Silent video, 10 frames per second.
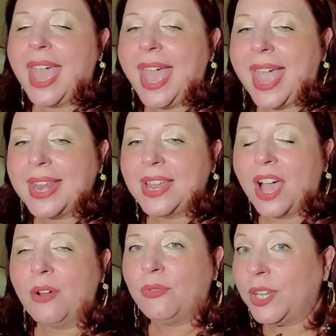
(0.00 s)
And
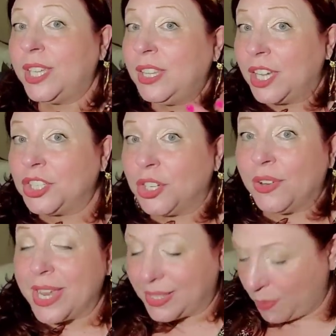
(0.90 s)
a really
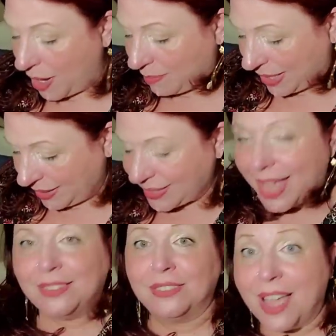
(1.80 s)
luxurious one because
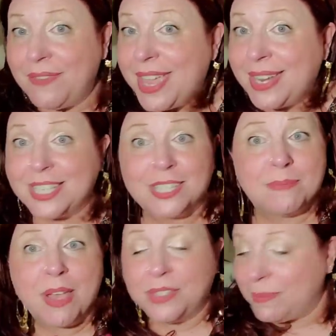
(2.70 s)
I love it. It
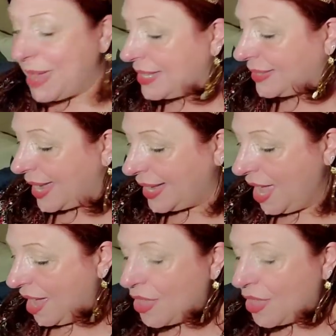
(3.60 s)
smells amazing.